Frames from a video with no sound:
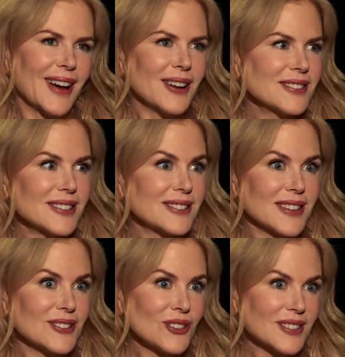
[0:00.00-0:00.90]
It's just
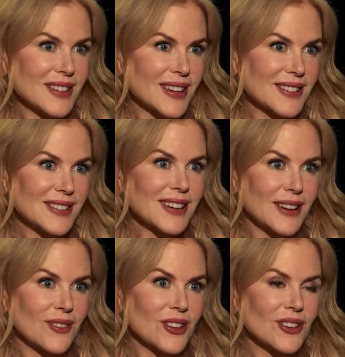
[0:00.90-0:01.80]
interesting, isn't it?
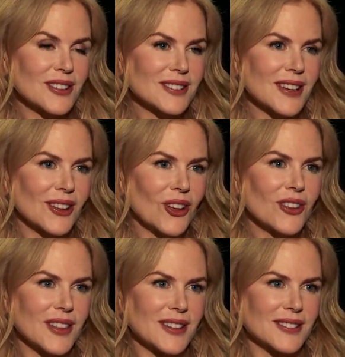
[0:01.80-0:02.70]
I mean, you can see a
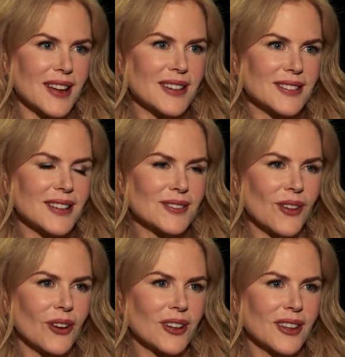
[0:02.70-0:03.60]
lot these days. There's
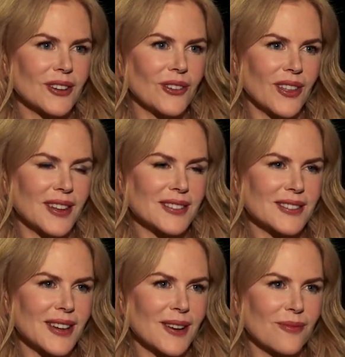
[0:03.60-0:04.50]
very little
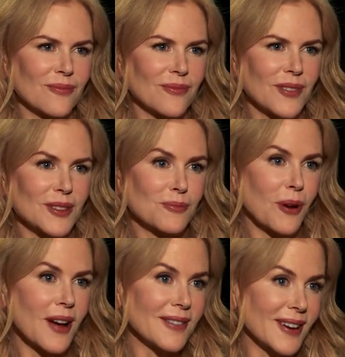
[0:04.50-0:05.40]
that's
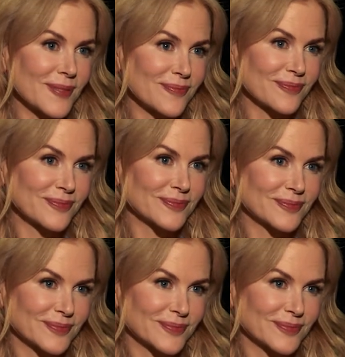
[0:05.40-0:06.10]
private. Mm.